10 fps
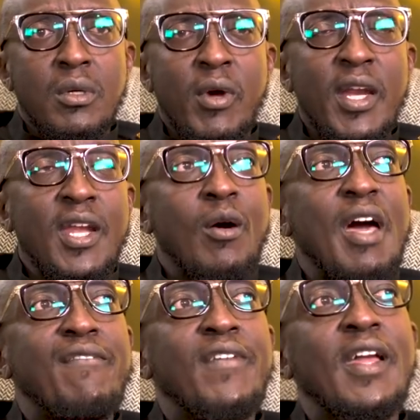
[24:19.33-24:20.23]
Right now,
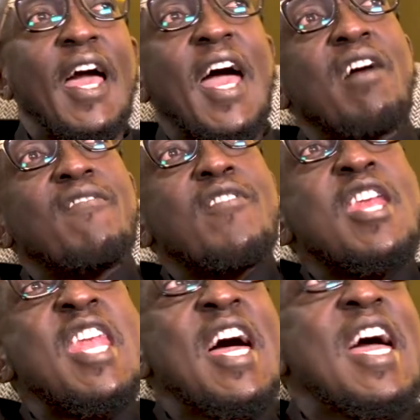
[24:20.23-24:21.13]
I feel I
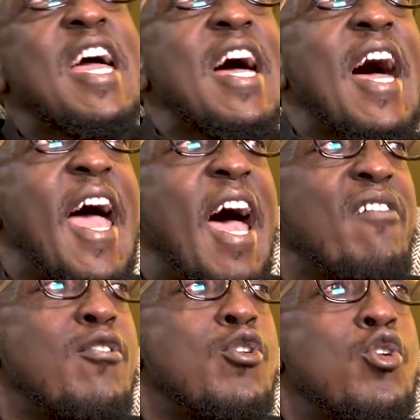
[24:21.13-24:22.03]

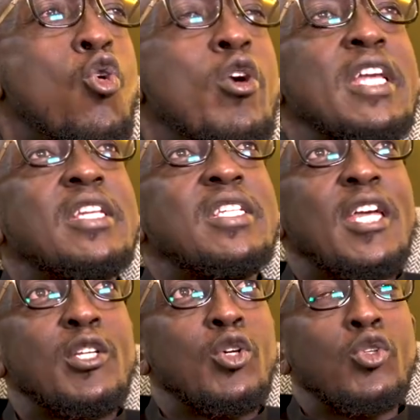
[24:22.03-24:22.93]
have no
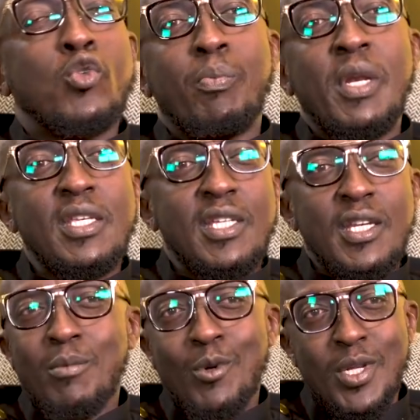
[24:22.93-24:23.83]
intention to please
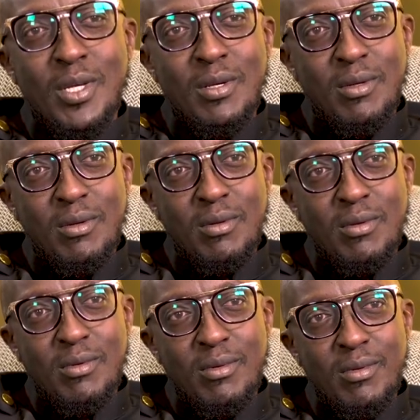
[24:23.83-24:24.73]
anybody.
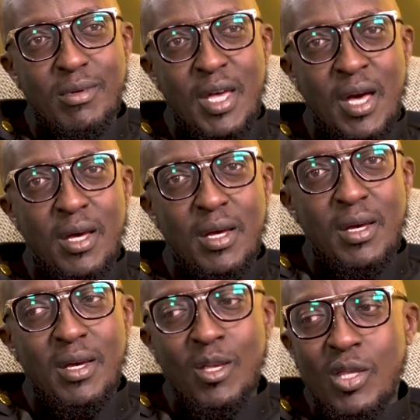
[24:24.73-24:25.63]
Yeah.
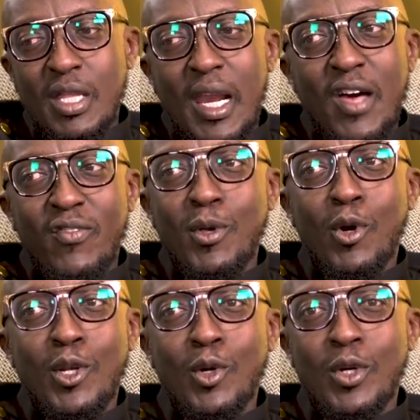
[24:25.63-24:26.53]
You either love me or
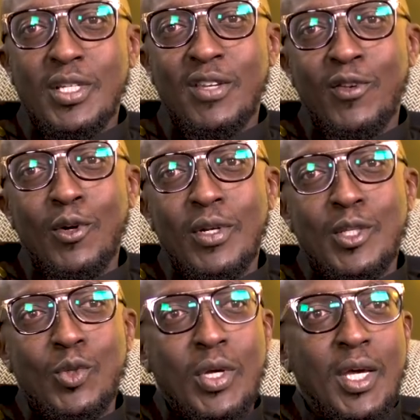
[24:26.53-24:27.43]
you don't. If you don't,
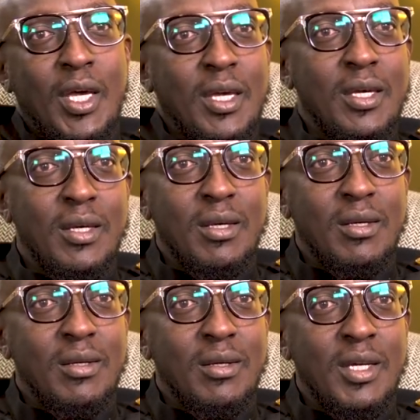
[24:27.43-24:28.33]
it's okay.
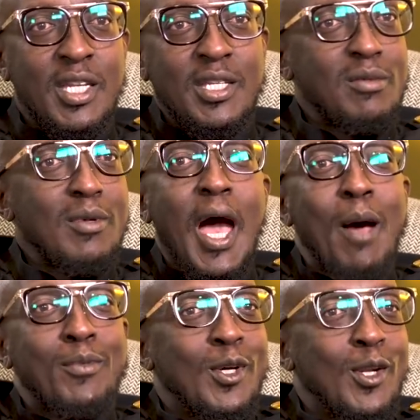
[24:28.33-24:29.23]
It is
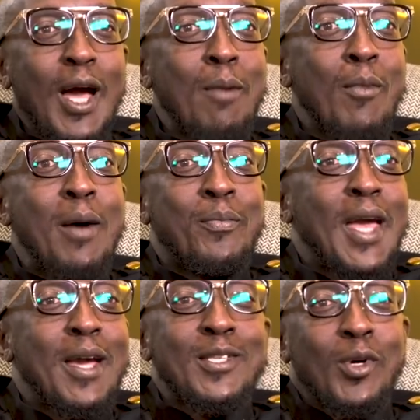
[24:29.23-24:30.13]
absolutely, I'm happy.
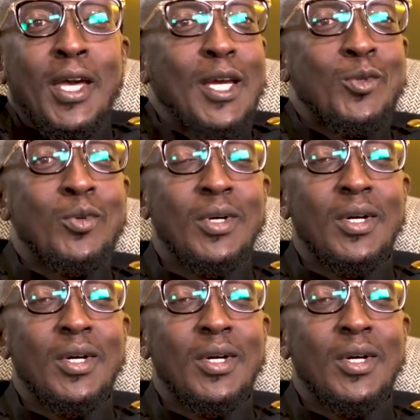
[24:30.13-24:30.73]
It's okay too.